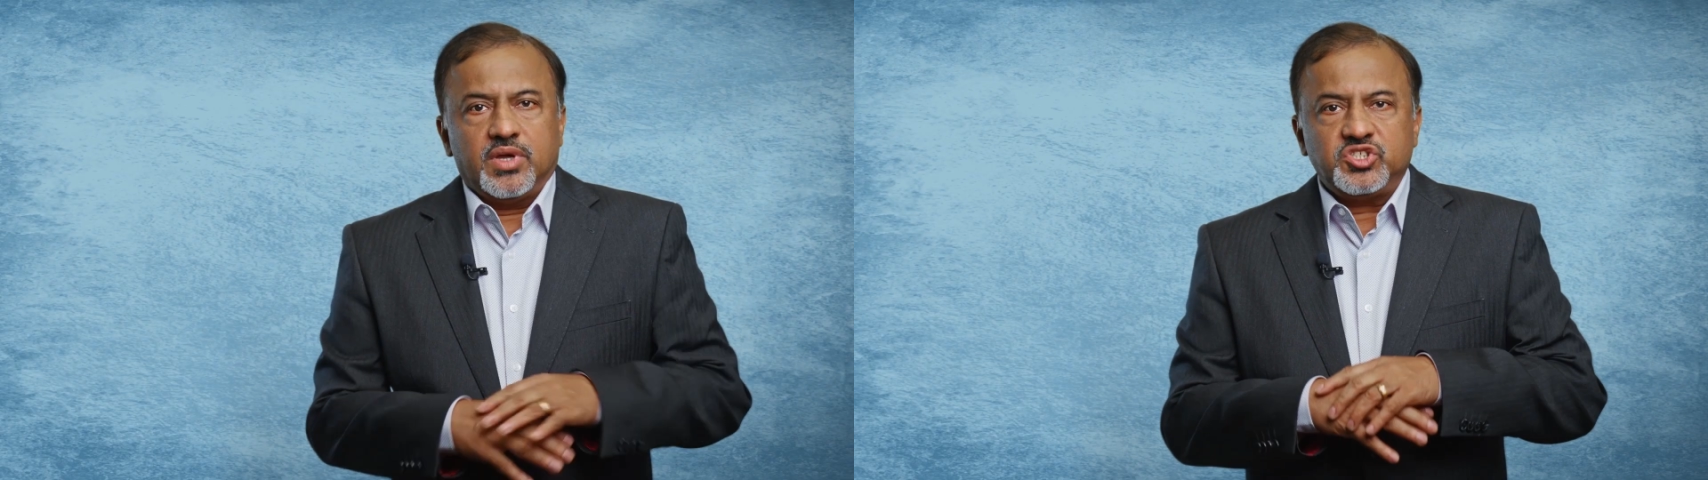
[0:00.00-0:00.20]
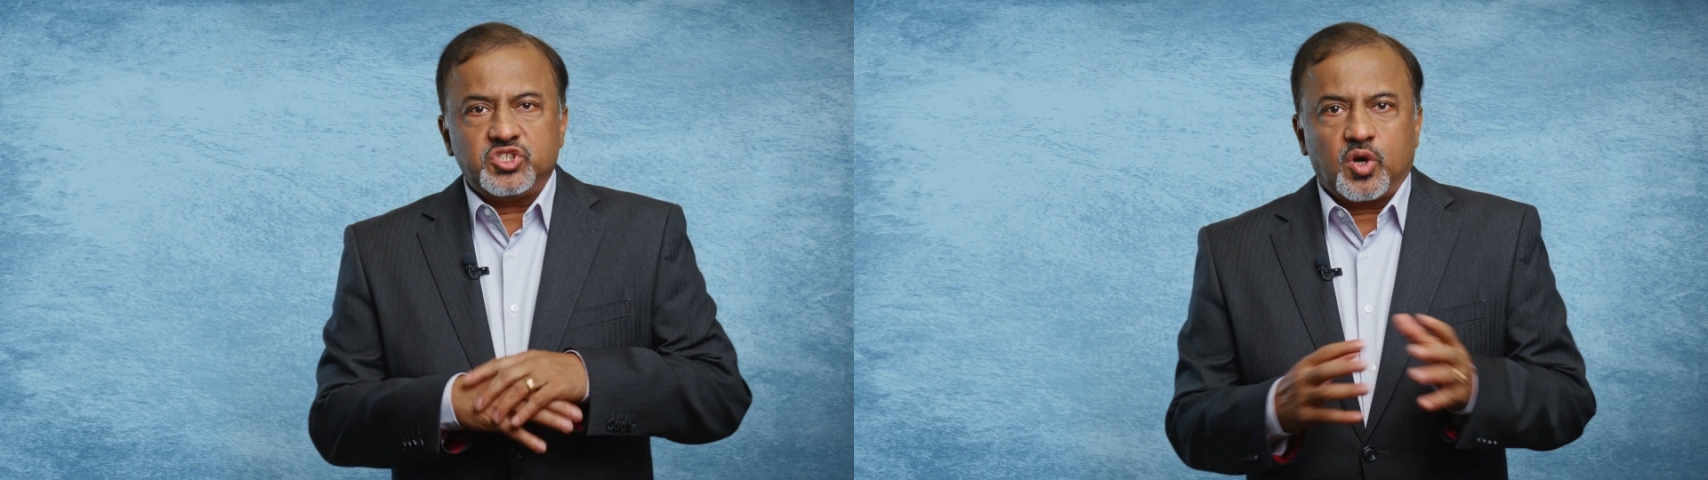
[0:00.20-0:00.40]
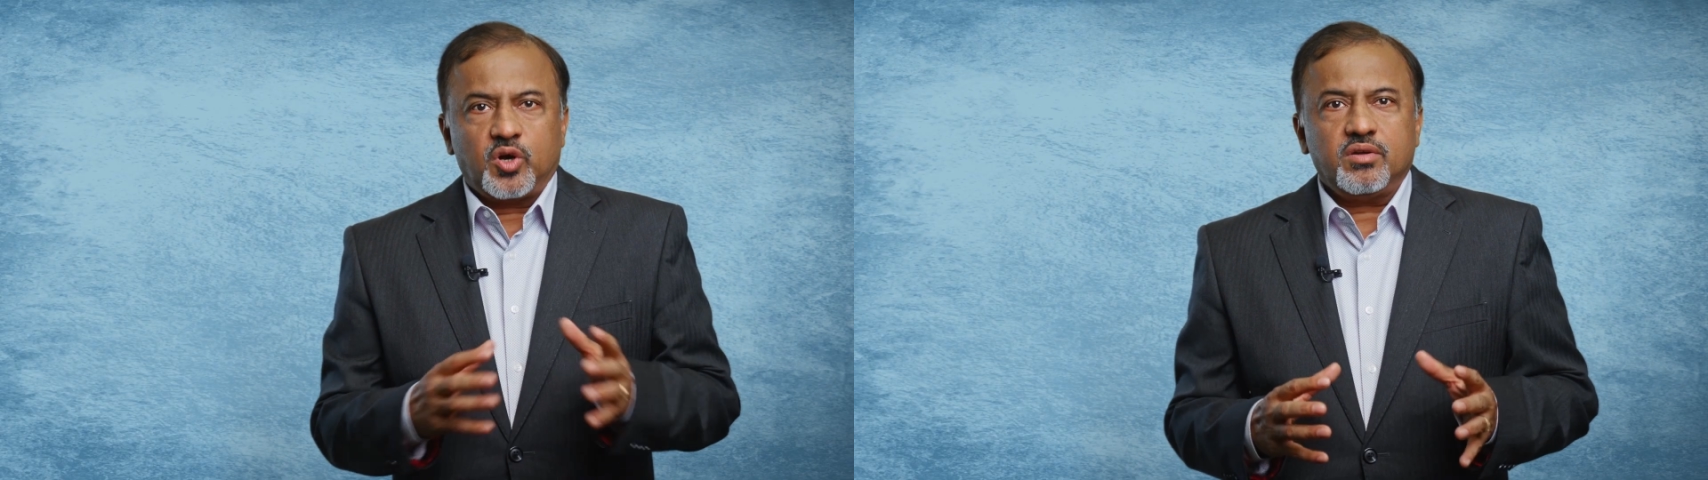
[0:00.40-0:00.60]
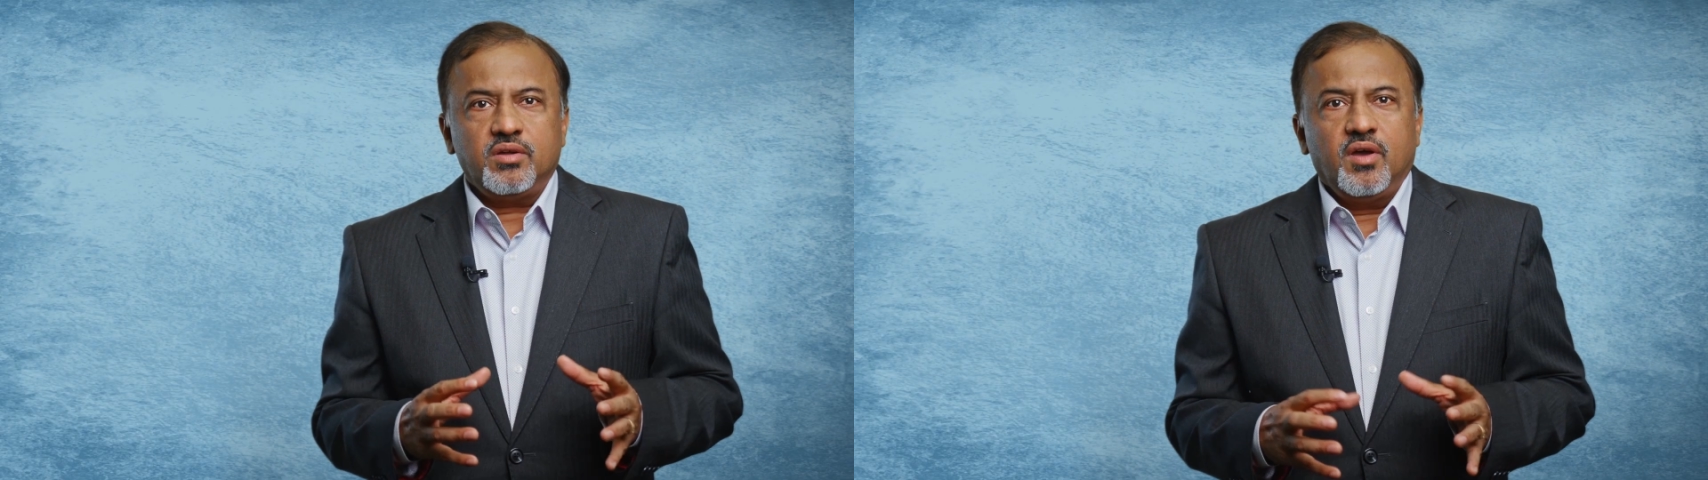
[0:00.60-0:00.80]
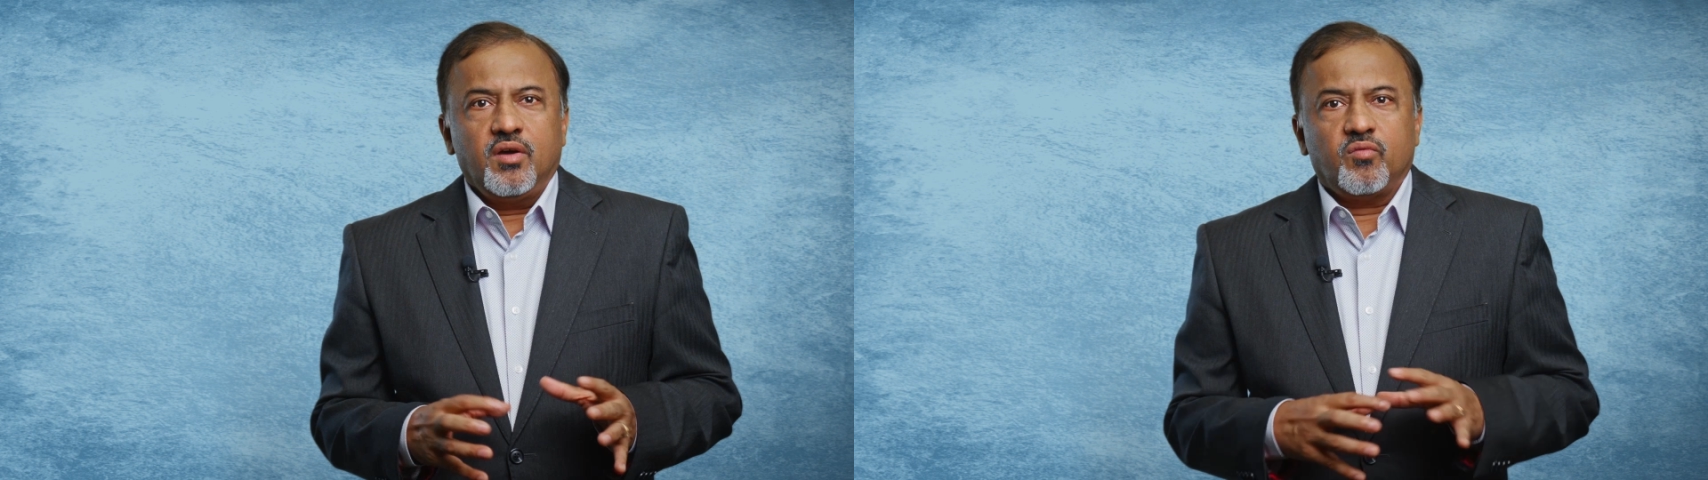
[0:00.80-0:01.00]
in short,
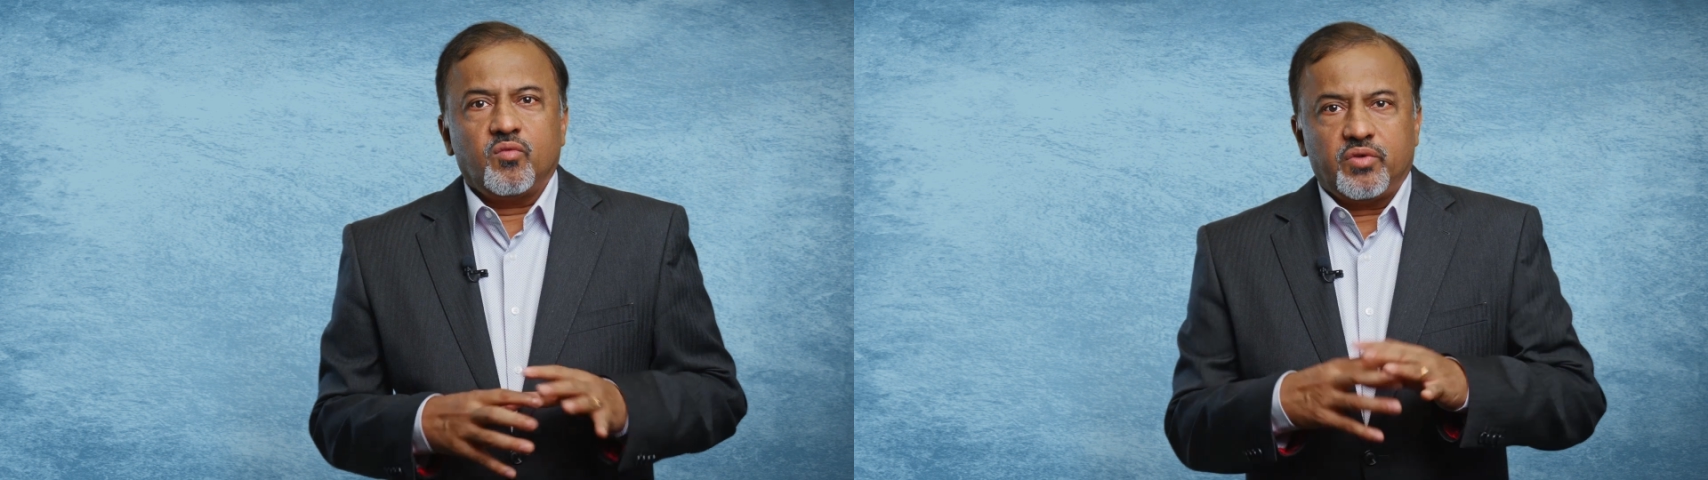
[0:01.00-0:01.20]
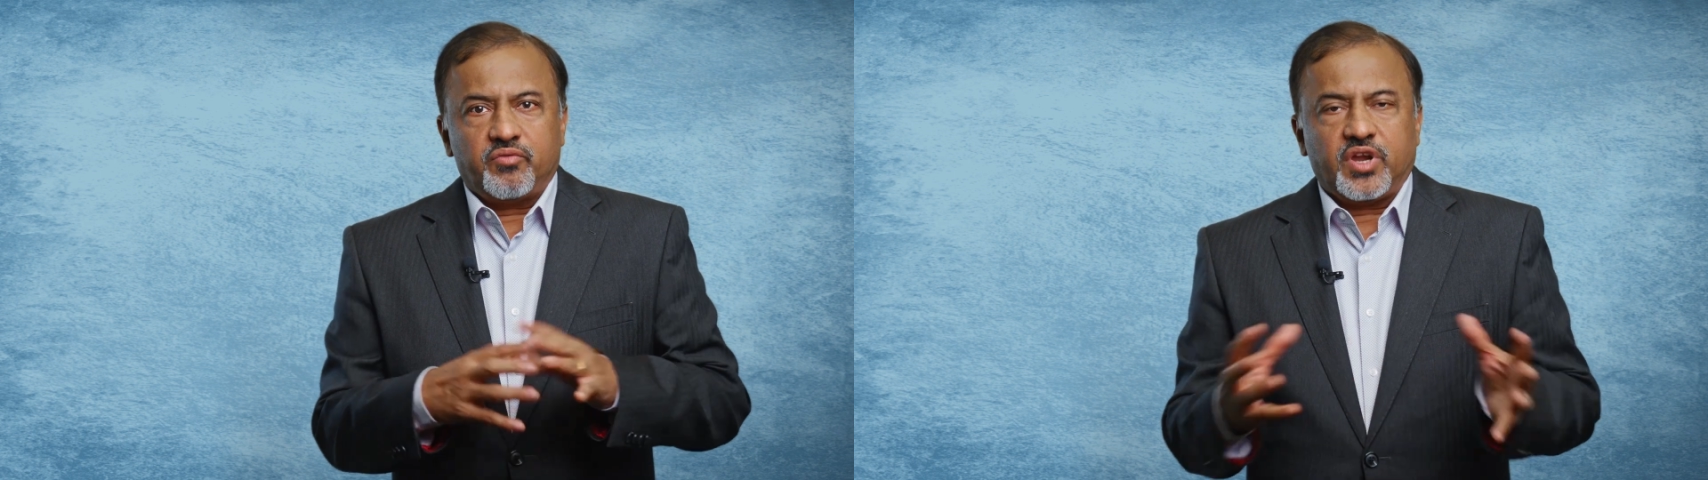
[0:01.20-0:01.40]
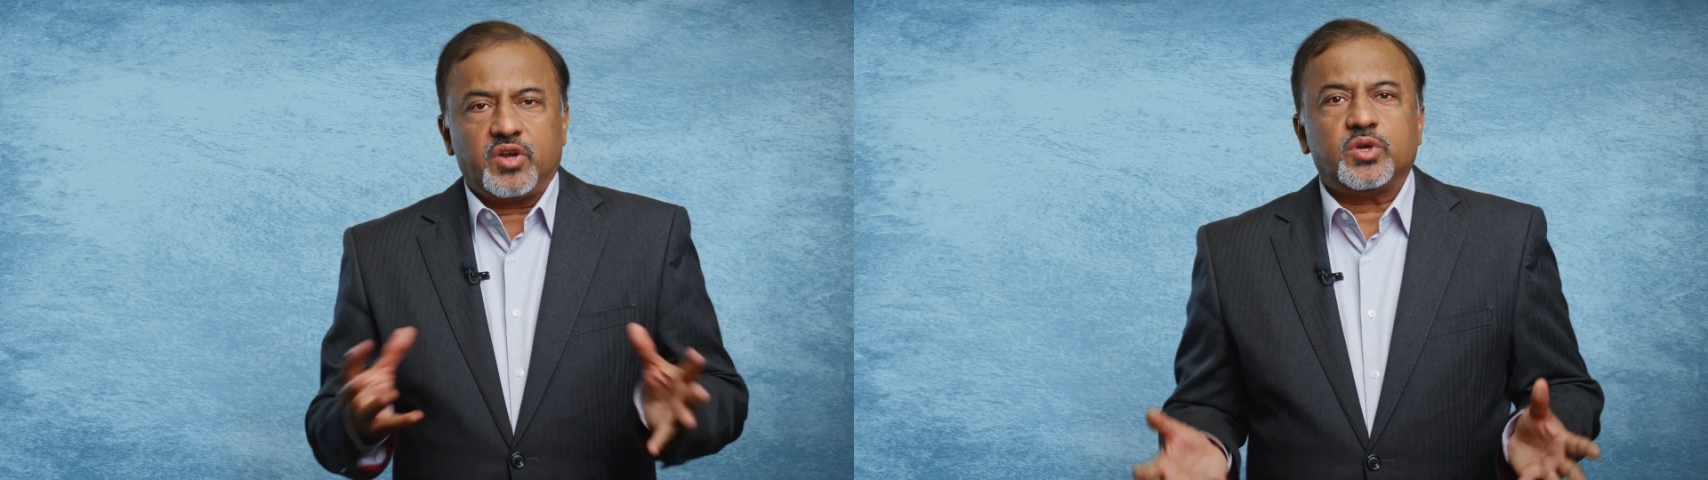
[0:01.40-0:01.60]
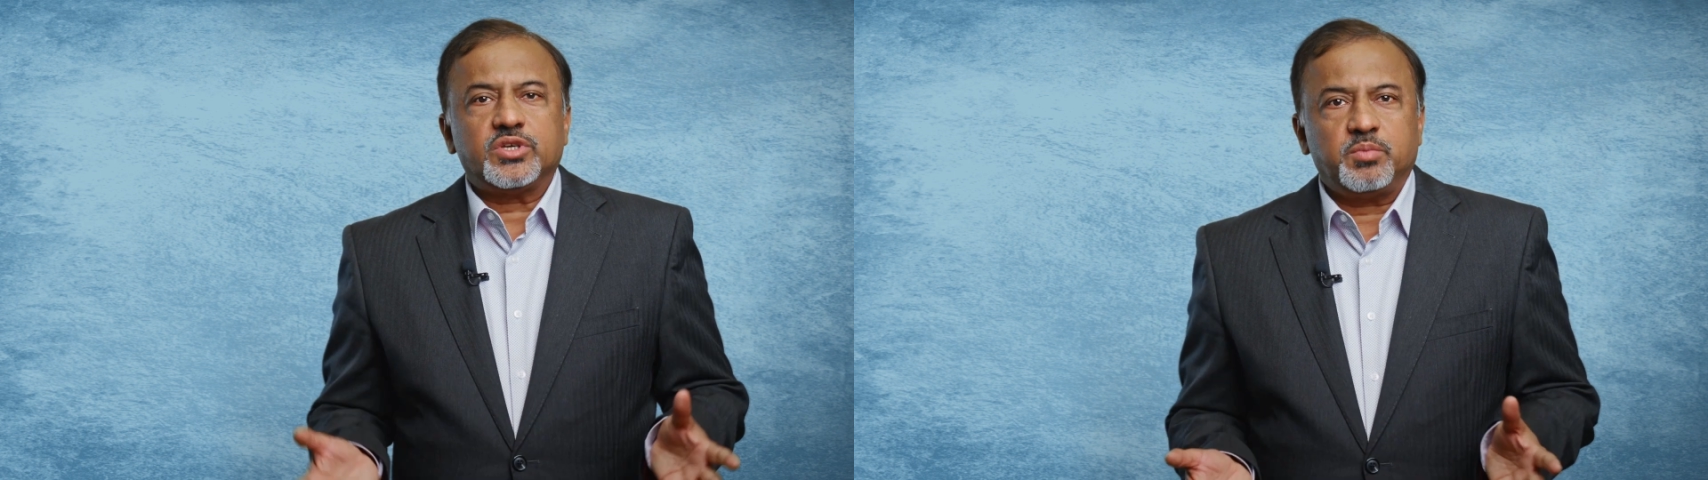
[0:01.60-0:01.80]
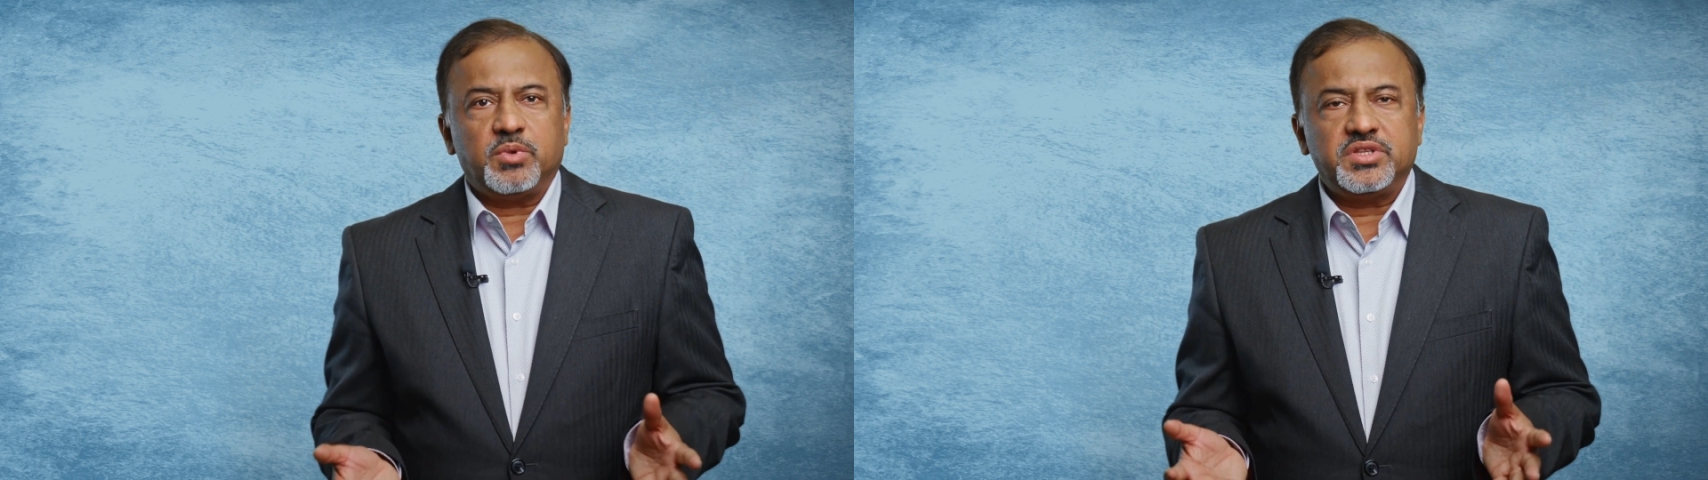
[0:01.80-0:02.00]
we have tried to explain